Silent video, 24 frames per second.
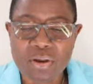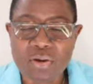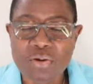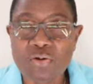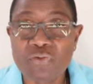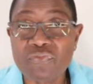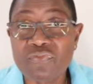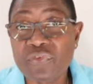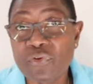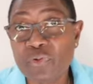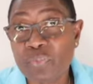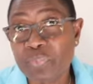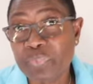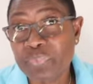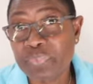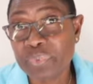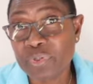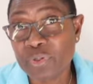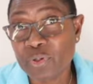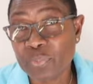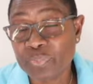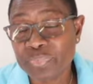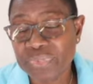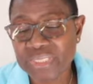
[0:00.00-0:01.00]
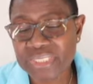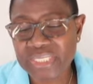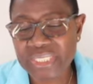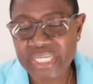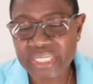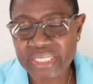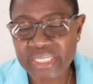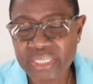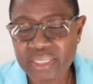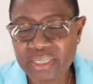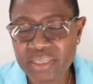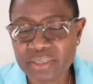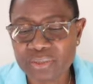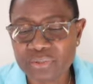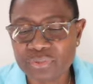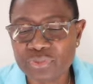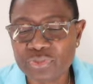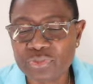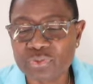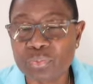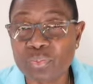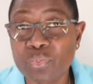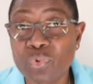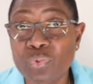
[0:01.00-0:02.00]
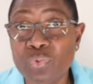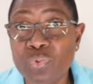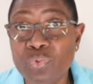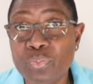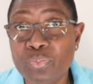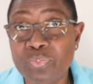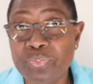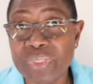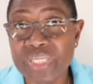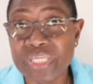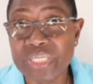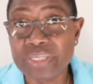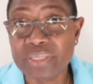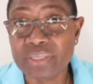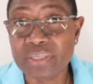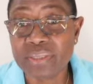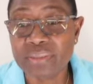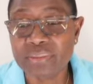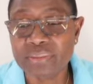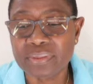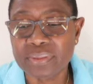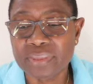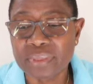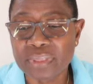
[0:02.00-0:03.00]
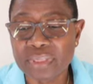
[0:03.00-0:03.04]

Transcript: of obtaining a small bill